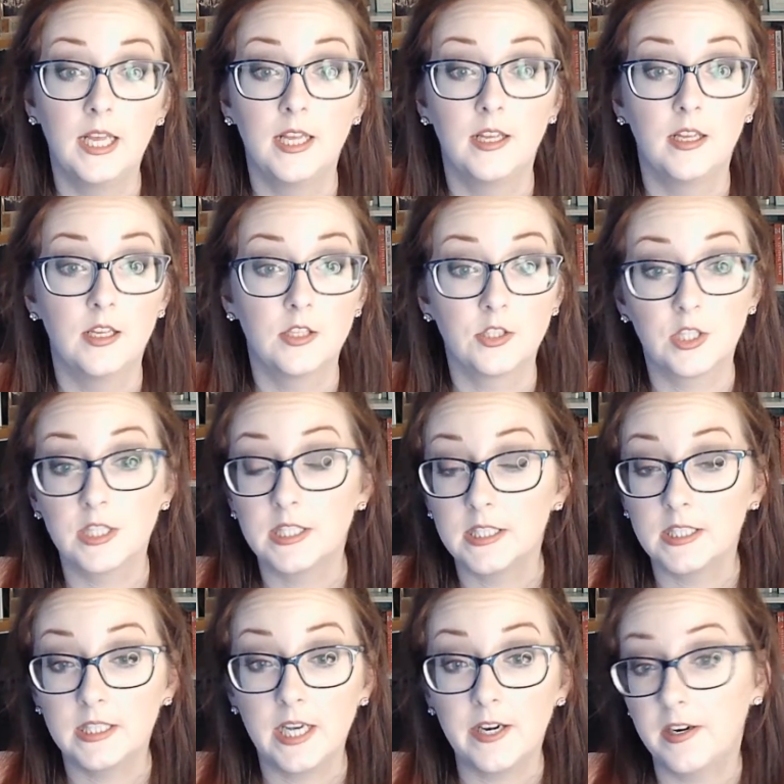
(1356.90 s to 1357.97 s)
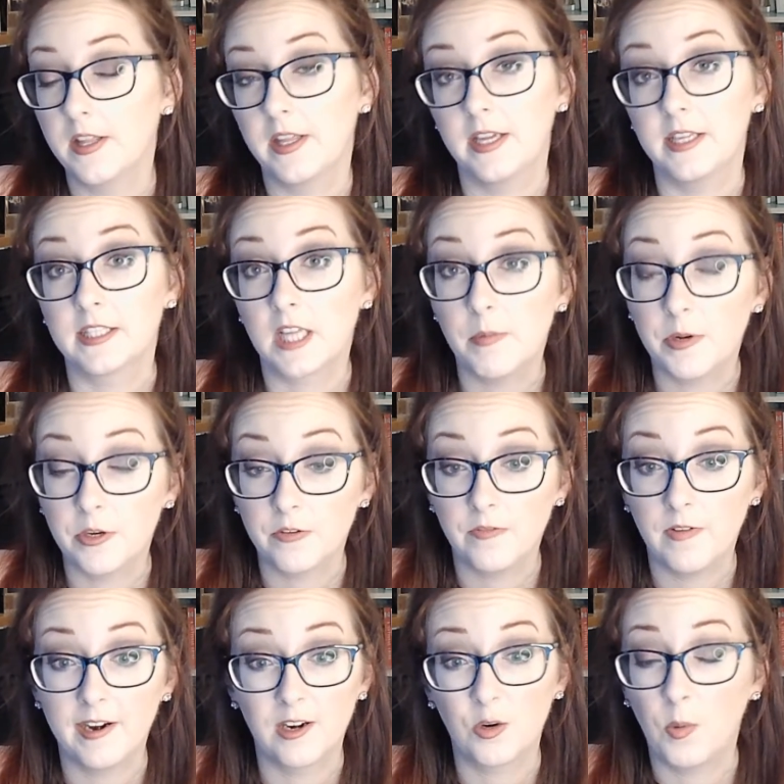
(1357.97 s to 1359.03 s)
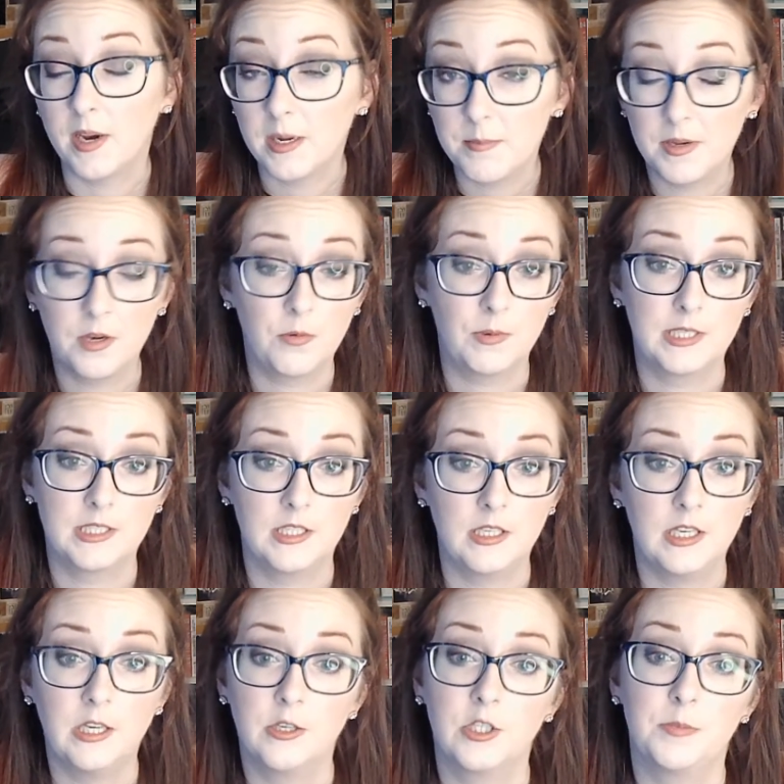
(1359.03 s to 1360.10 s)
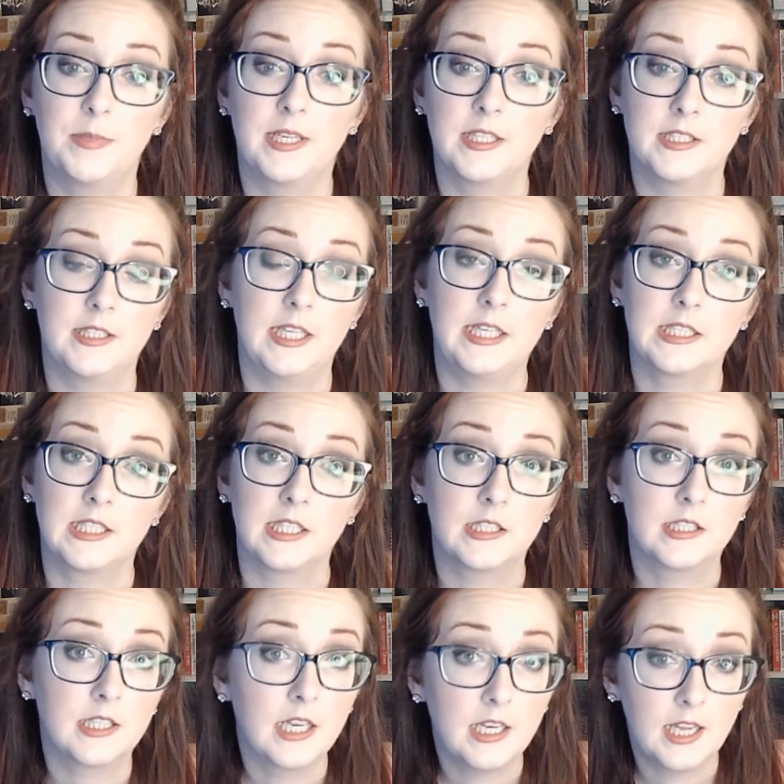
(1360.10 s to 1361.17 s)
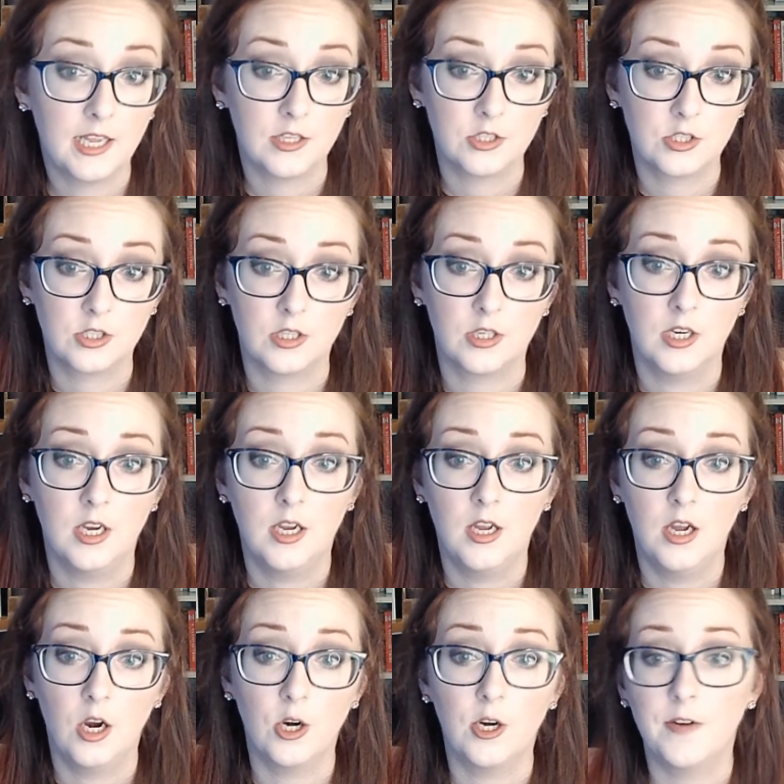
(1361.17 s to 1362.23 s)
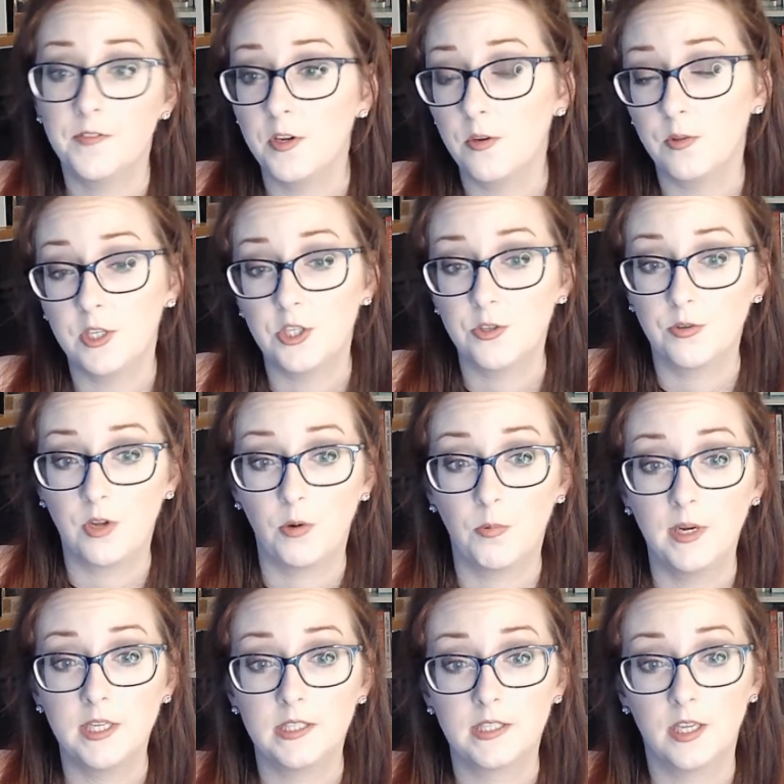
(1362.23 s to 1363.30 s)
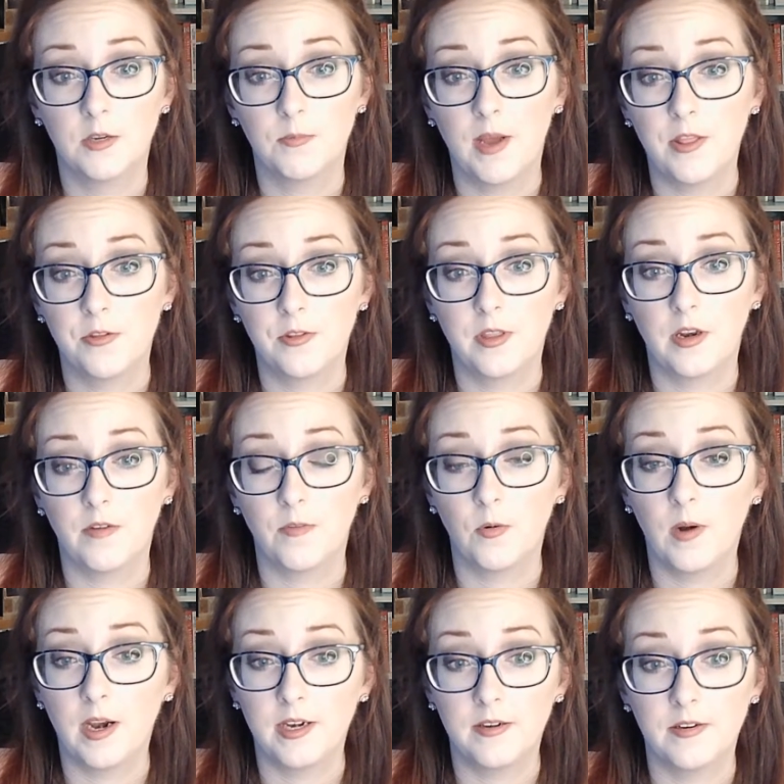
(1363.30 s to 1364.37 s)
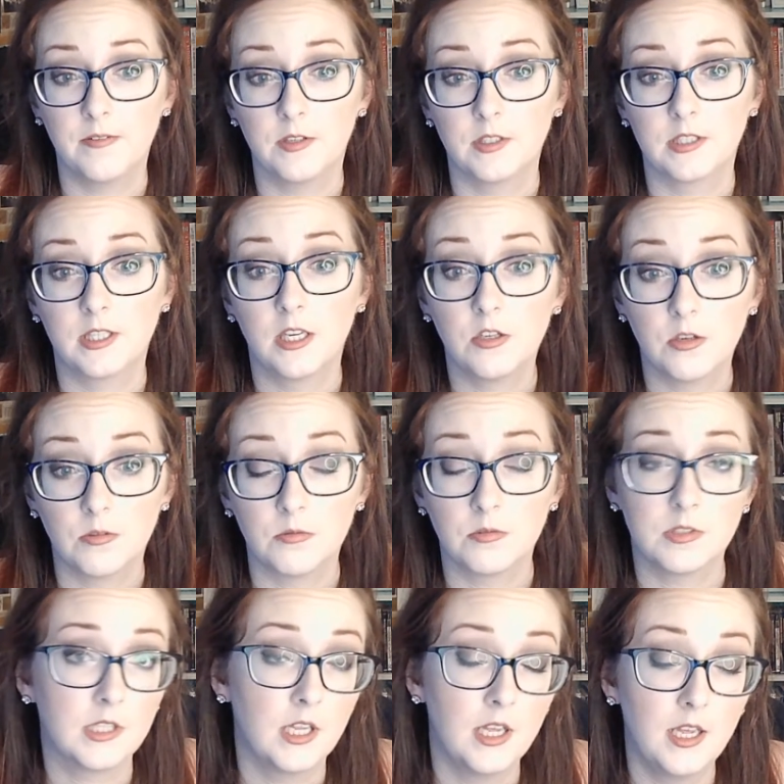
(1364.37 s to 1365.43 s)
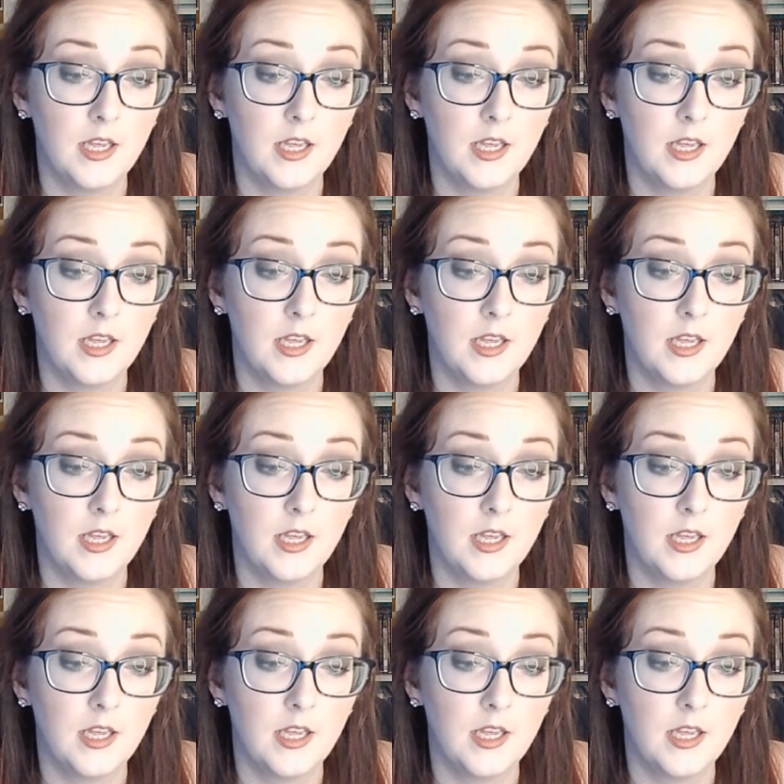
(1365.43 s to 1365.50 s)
So this is an area that has come under fire quite a bit in recent years because things like skin cancer are often only shown on white skin rather than a variety of different skin tones.